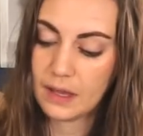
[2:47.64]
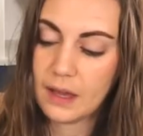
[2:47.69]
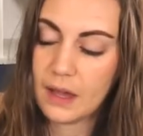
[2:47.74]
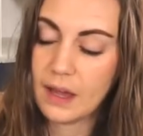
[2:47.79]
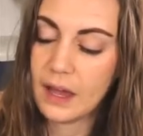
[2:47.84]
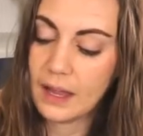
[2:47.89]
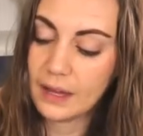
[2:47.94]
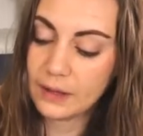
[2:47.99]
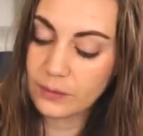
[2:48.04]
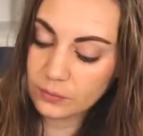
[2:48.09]

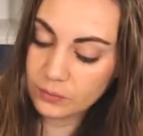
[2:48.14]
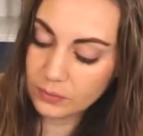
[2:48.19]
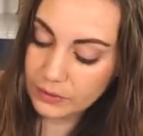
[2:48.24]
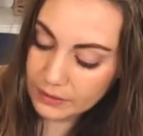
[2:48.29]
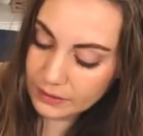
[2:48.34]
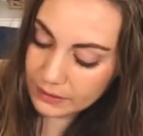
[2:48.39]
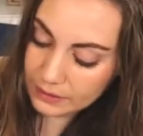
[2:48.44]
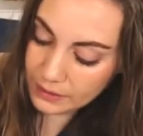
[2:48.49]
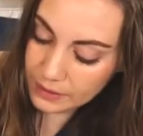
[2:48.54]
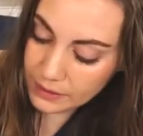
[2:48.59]
I
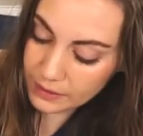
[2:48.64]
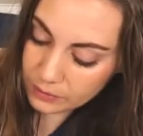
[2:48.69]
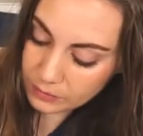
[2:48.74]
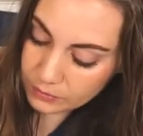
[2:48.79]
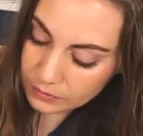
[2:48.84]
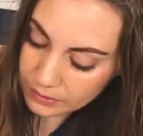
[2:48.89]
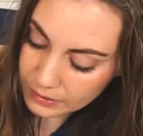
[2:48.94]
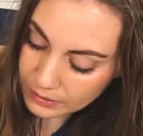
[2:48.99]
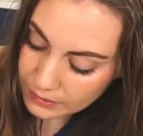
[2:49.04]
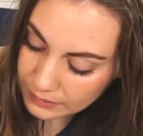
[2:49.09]
really,
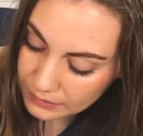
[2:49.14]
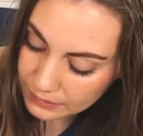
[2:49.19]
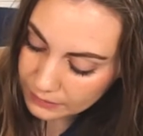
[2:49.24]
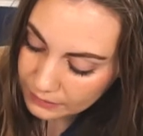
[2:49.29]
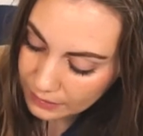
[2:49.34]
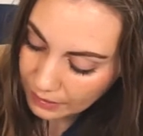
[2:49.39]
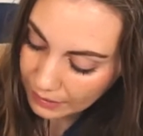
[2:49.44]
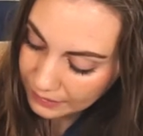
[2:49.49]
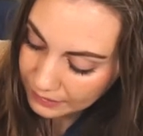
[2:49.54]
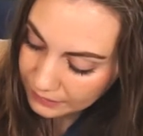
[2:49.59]
really
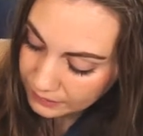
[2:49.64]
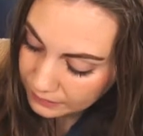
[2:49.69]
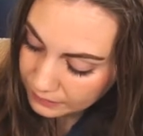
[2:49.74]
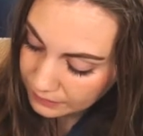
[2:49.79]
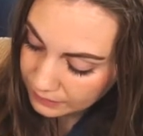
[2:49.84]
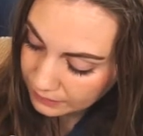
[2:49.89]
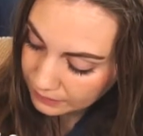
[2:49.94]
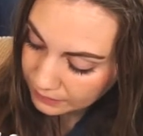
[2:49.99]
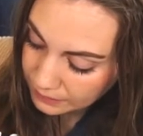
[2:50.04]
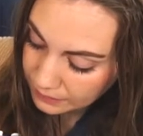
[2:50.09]

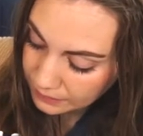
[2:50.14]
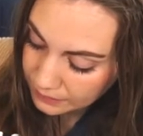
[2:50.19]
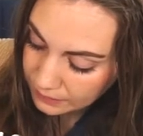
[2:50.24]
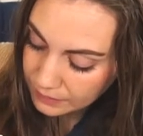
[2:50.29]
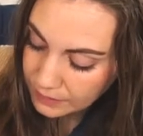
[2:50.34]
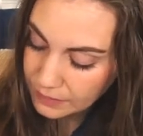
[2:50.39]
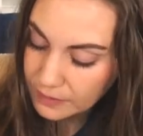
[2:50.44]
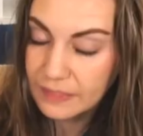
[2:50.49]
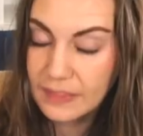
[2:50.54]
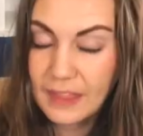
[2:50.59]
like
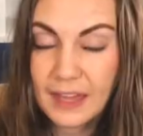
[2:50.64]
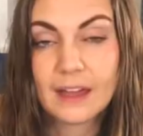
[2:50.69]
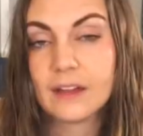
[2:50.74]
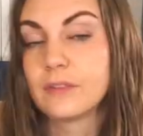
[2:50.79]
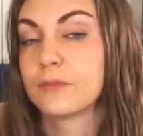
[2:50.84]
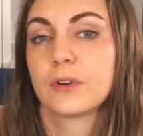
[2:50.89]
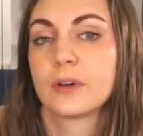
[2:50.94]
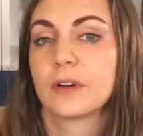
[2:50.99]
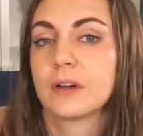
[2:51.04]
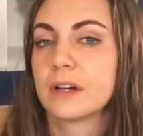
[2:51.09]
that
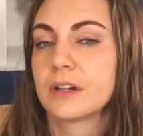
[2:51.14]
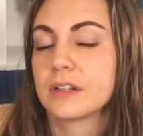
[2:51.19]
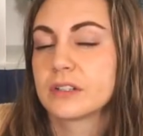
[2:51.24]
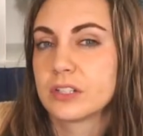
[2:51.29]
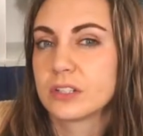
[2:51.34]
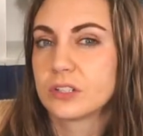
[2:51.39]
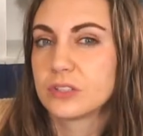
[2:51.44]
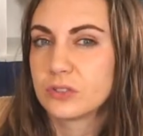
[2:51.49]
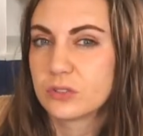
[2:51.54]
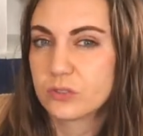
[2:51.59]
for her
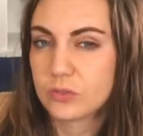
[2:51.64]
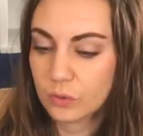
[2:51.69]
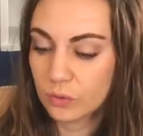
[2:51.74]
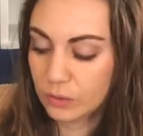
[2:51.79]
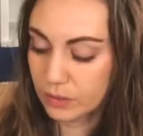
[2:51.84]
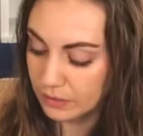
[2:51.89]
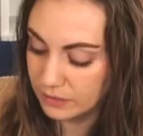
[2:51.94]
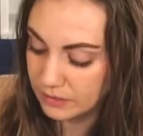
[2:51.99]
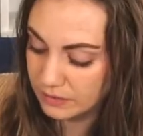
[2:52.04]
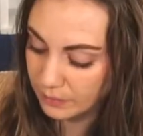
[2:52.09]
to
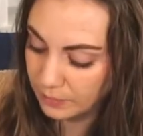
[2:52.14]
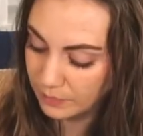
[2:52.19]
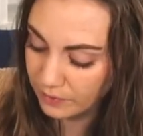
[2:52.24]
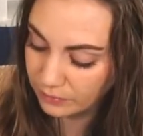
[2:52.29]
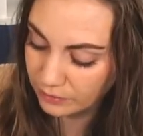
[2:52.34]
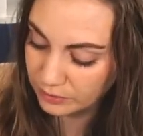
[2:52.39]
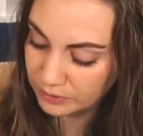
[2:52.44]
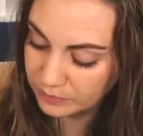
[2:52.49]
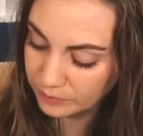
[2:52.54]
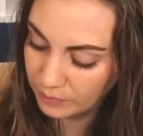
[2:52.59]
store some of
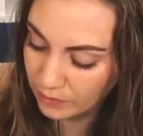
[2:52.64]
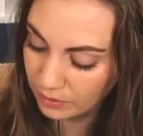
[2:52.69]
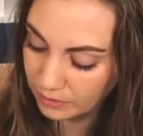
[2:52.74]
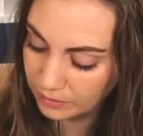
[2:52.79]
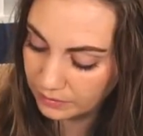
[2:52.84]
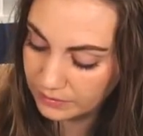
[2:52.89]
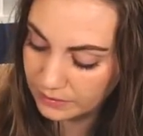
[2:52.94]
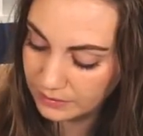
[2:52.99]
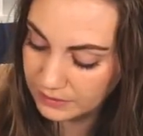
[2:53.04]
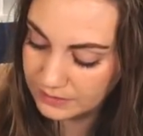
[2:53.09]
her smaller
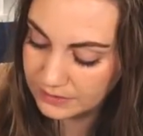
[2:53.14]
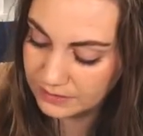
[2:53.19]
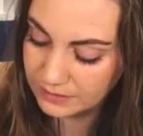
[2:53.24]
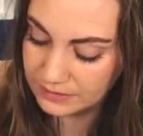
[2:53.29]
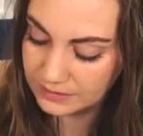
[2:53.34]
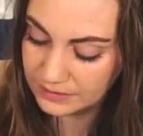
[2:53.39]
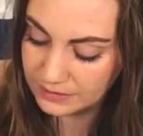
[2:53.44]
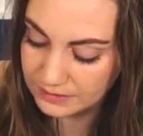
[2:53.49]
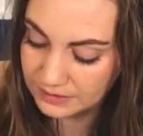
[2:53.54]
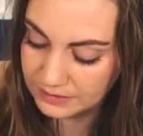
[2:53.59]
things.
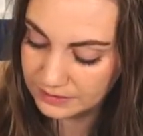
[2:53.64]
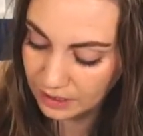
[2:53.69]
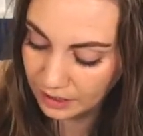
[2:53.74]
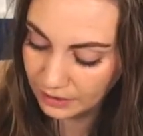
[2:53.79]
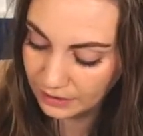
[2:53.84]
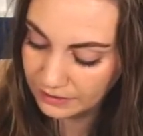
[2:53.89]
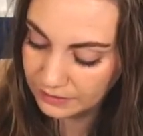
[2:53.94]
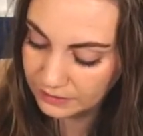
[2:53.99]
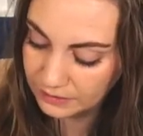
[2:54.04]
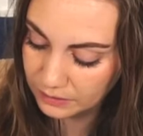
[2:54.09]
There's this
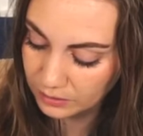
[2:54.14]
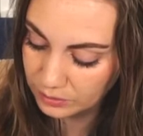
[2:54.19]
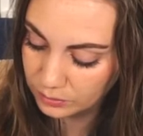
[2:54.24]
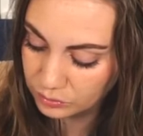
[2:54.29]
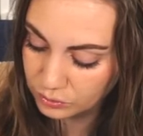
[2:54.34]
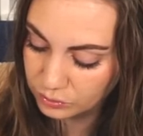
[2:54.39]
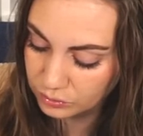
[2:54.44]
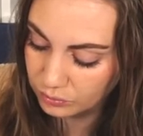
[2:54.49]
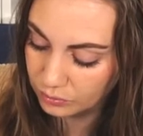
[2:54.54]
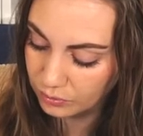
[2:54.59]
tiny little
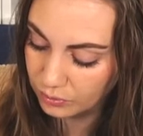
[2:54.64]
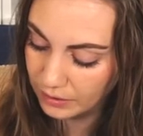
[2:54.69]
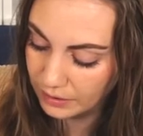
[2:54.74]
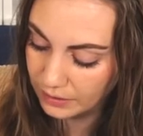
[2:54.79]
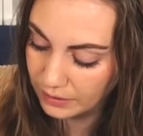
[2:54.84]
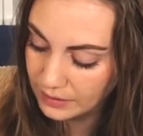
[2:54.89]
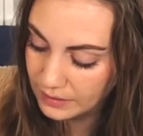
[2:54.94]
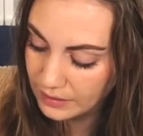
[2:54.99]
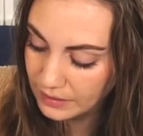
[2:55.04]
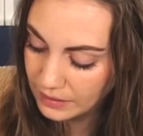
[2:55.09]

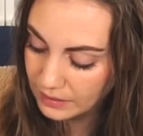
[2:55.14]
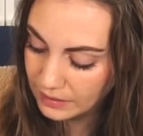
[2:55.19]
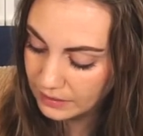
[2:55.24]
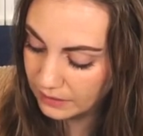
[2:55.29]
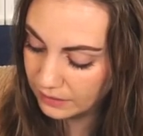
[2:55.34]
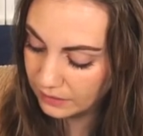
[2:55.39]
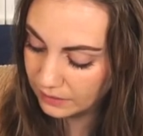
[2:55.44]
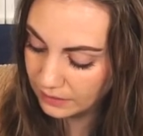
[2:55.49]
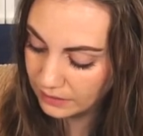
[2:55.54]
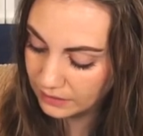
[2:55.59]
drawer
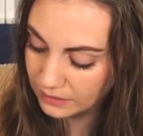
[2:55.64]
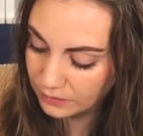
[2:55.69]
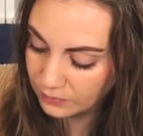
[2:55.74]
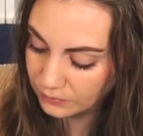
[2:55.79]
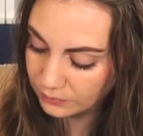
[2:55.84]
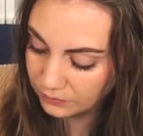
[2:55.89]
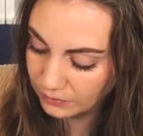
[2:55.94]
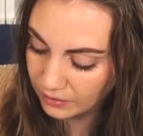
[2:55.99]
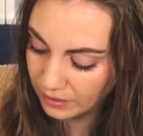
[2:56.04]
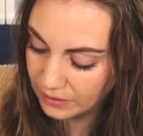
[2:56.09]
here in the
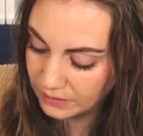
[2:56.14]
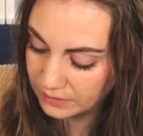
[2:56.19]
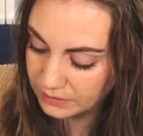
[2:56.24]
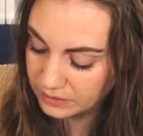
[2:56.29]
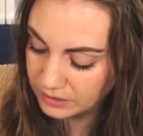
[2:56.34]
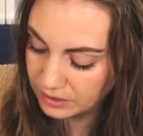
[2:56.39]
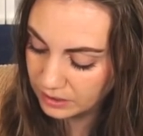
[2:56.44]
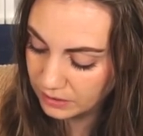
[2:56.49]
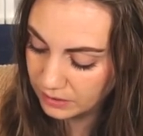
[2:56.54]
front,